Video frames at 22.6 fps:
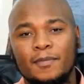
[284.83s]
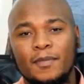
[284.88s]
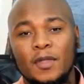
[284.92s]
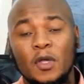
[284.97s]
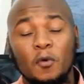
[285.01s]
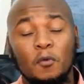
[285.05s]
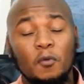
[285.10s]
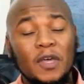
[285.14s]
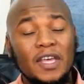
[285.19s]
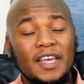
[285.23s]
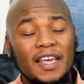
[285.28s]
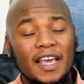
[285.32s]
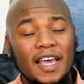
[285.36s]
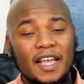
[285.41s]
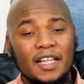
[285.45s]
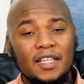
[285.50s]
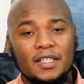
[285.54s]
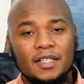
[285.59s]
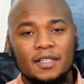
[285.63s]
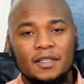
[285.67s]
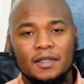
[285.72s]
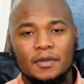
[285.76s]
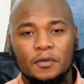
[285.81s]
We
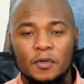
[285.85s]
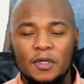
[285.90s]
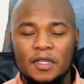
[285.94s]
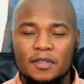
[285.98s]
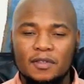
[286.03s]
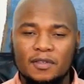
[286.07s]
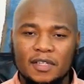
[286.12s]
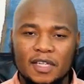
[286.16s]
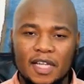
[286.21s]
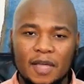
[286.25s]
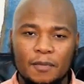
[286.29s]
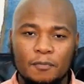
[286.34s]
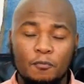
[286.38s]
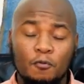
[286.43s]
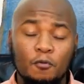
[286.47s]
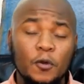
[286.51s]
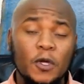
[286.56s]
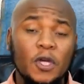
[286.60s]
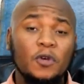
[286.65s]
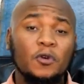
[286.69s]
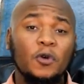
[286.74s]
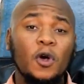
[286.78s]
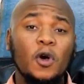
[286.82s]
eat, we sleep, we
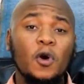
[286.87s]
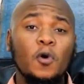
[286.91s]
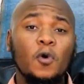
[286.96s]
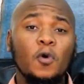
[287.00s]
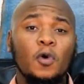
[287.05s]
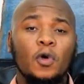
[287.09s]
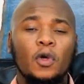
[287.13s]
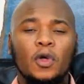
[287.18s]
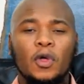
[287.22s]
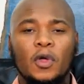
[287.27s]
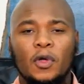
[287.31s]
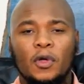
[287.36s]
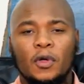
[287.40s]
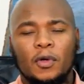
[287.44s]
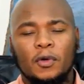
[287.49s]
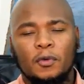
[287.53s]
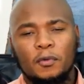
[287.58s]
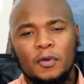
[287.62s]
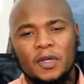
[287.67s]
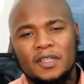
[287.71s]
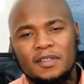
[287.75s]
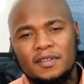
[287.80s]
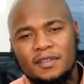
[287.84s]
grow,
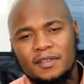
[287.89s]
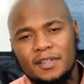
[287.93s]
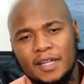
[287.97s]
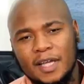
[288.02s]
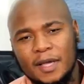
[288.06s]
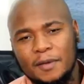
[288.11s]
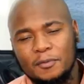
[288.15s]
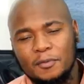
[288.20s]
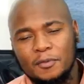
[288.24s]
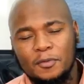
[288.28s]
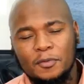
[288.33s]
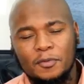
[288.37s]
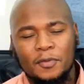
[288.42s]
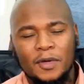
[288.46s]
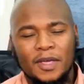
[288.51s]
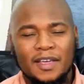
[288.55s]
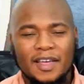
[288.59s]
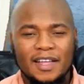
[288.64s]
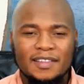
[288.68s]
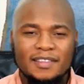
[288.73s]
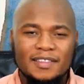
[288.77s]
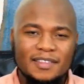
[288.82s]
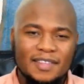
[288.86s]
we sleep, we
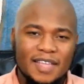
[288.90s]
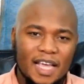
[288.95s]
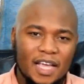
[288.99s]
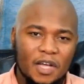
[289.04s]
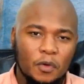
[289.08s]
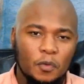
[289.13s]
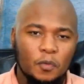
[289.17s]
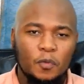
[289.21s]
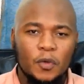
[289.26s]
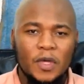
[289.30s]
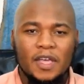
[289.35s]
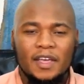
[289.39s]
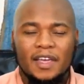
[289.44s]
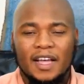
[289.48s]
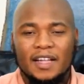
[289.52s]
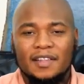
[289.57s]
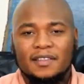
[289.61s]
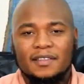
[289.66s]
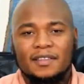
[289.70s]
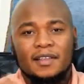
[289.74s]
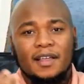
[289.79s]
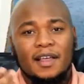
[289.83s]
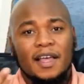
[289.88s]
get sick, we
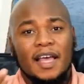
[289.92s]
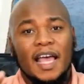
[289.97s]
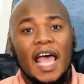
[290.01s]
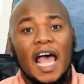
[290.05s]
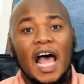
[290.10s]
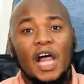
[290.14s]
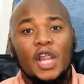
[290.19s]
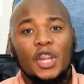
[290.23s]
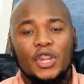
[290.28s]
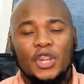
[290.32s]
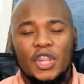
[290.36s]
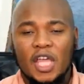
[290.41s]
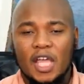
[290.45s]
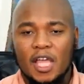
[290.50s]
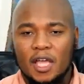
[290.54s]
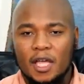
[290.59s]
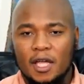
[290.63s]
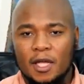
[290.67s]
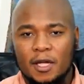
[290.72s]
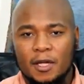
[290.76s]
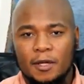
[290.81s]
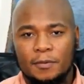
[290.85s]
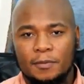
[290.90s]
get healthy.
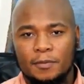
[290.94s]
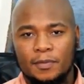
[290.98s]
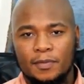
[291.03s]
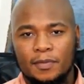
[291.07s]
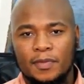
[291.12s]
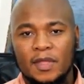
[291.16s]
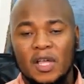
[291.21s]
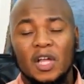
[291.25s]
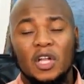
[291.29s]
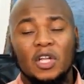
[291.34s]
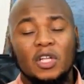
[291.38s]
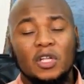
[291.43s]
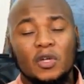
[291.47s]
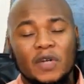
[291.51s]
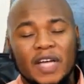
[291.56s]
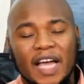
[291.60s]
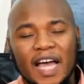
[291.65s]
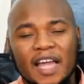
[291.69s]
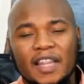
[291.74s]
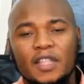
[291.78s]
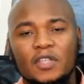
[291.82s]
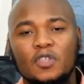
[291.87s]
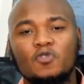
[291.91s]
Look
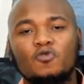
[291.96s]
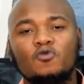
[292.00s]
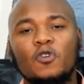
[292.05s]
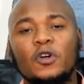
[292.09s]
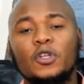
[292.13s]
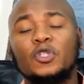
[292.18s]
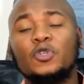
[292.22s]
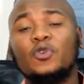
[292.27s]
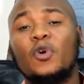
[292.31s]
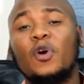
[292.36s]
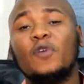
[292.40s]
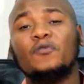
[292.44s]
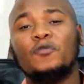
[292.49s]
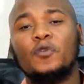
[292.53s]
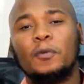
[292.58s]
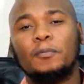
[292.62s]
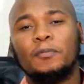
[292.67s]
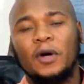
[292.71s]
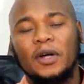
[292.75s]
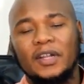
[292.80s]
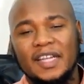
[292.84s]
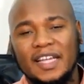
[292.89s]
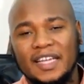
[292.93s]
at the structure of our
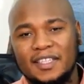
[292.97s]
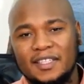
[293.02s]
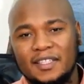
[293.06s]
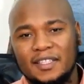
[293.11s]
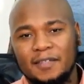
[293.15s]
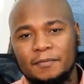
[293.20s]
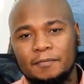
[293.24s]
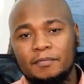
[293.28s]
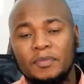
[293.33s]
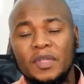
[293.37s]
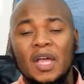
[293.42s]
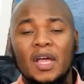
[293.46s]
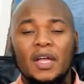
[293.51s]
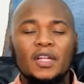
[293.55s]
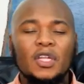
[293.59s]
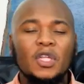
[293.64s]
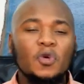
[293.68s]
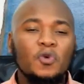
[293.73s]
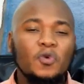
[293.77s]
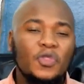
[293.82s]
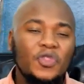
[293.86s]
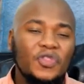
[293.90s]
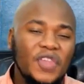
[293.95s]
bodies. Do
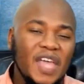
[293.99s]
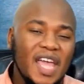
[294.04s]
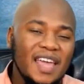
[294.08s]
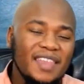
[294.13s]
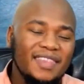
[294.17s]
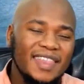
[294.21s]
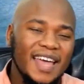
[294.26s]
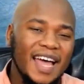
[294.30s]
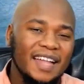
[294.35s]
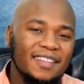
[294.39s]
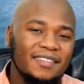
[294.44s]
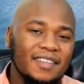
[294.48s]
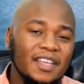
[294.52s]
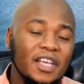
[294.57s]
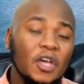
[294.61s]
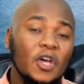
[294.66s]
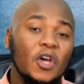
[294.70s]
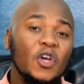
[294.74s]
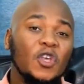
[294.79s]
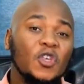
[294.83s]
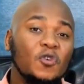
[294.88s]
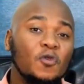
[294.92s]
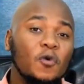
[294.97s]
you think that
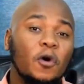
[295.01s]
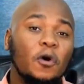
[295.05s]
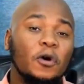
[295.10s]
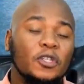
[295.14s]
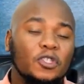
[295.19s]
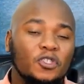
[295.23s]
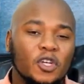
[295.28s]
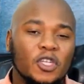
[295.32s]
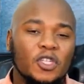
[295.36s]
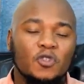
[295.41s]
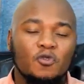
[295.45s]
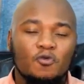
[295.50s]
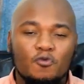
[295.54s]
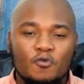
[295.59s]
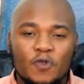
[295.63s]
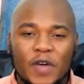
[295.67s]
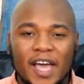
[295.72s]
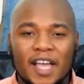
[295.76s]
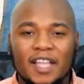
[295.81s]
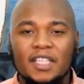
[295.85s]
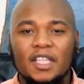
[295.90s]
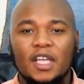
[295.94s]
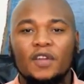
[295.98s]
you are just
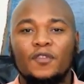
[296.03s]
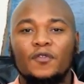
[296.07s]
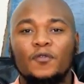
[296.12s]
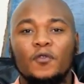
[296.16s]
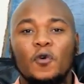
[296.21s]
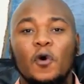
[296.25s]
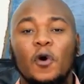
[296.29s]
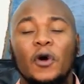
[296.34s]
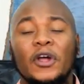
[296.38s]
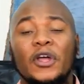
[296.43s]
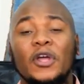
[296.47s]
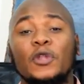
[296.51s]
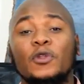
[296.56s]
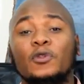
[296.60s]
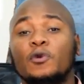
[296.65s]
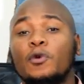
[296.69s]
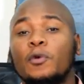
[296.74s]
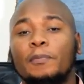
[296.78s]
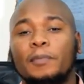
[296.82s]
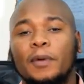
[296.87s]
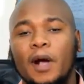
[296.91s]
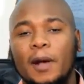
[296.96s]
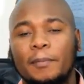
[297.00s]
created for no
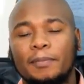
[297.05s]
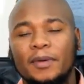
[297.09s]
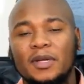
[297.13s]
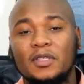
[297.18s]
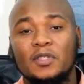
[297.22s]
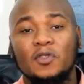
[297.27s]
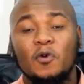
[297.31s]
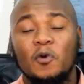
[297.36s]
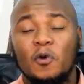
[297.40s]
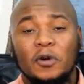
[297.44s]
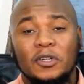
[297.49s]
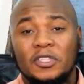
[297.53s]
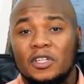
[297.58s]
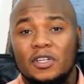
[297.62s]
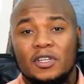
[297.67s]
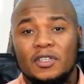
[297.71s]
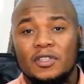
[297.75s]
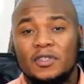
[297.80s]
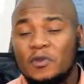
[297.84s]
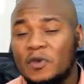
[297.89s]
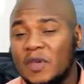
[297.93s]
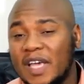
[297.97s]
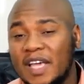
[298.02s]
purpose or
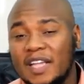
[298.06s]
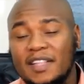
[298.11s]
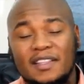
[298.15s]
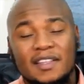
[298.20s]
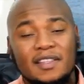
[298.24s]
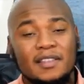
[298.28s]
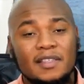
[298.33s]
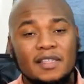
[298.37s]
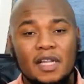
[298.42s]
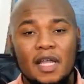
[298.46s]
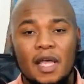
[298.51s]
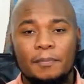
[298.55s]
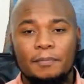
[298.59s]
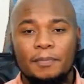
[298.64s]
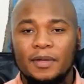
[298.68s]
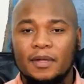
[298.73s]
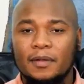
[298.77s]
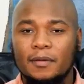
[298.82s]
just to eat and sleep.